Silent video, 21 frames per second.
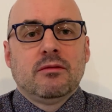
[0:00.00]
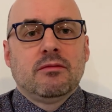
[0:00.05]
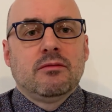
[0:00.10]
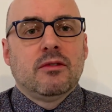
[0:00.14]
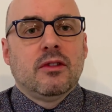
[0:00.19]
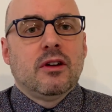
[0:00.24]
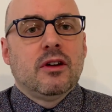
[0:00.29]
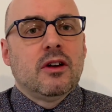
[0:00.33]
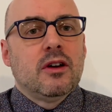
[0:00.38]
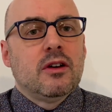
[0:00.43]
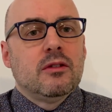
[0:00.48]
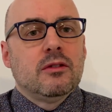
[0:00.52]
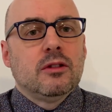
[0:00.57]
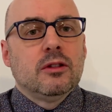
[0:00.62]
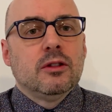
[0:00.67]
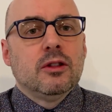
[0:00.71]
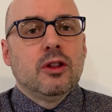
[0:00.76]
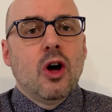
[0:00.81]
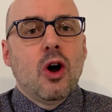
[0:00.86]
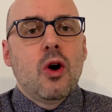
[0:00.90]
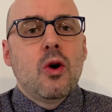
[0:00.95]
The
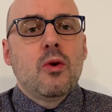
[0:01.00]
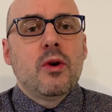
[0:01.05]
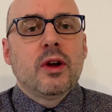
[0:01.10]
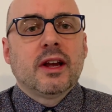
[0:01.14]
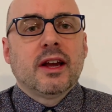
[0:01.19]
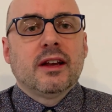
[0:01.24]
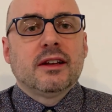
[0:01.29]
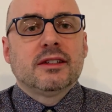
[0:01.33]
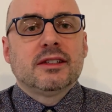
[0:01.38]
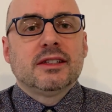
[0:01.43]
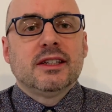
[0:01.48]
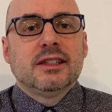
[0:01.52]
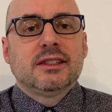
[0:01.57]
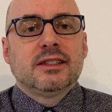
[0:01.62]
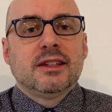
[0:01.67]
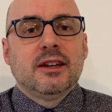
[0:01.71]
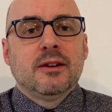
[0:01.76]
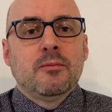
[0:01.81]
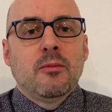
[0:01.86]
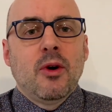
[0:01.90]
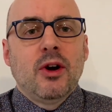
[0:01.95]
low and
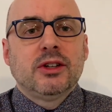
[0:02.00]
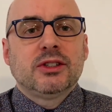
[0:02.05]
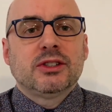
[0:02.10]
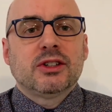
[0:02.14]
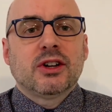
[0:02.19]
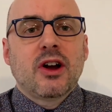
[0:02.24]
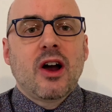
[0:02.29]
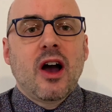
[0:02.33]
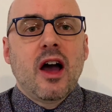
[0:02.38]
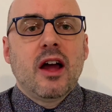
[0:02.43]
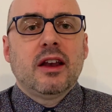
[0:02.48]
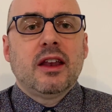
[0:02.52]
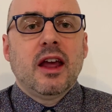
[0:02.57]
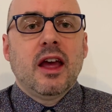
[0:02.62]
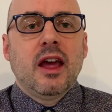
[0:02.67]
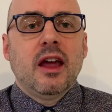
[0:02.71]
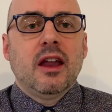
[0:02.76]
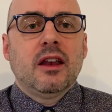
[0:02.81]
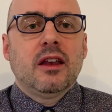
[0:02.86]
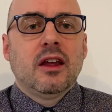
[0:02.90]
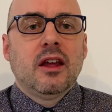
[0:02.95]
consistent moisture
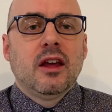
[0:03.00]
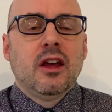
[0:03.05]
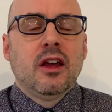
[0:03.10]
content,